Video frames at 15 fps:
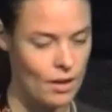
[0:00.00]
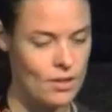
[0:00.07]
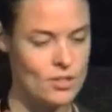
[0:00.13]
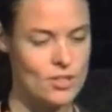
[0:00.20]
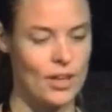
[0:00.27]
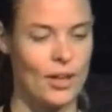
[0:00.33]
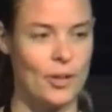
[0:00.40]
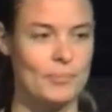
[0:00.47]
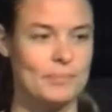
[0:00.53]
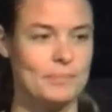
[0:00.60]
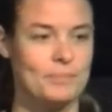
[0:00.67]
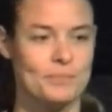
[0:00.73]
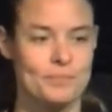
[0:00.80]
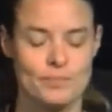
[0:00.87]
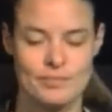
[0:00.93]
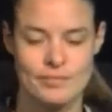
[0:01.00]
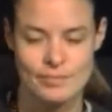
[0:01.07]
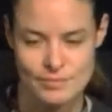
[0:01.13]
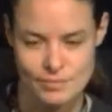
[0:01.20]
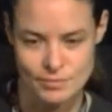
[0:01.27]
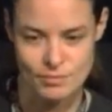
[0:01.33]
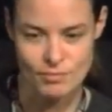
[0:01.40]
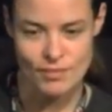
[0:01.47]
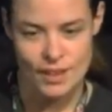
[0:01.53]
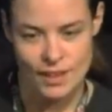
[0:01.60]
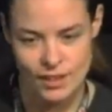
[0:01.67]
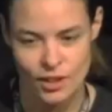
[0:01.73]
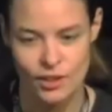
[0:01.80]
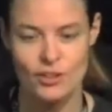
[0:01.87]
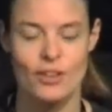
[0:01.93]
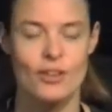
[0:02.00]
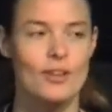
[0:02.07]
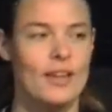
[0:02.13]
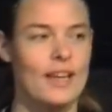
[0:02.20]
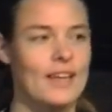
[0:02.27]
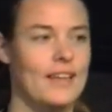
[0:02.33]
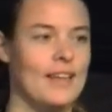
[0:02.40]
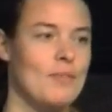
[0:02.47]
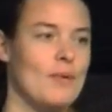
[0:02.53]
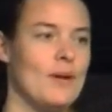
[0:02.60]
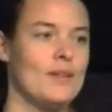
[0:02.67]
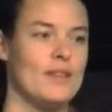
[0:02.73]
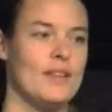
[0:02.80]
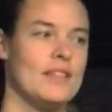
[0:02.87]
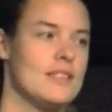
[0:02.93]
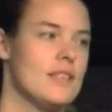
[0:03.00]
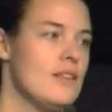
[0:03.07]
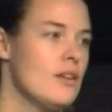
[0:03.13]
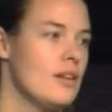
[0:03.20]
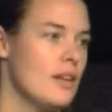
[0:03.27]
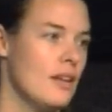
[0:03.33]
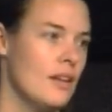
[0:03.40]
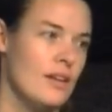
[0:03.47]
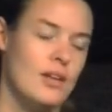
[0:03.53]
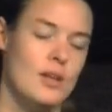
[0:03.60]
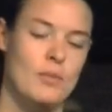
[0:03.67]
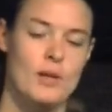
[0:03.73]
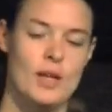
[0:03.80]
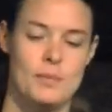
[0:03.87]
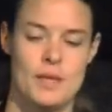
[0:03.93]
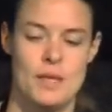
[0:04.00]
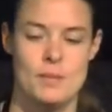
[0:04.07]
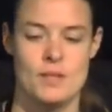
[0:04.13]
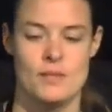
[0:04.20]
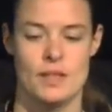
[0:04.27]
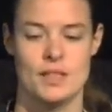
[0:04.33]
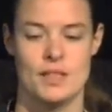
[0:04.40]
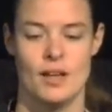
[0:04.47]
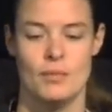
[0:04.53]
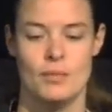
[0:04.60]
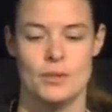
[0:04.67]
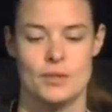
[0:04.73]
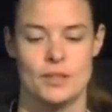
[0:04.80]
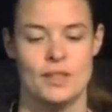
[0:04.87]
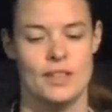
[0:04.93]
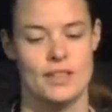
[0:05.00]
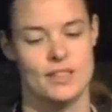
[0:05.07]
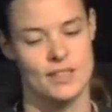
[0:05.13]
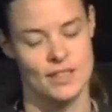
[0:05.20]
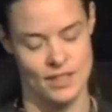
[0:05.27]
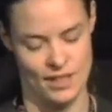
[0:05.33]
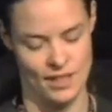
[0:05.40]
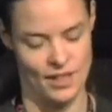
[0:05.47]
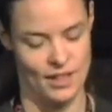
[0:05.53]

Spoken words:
So you dig deeper into this, and you can put up heaps of examples, and there's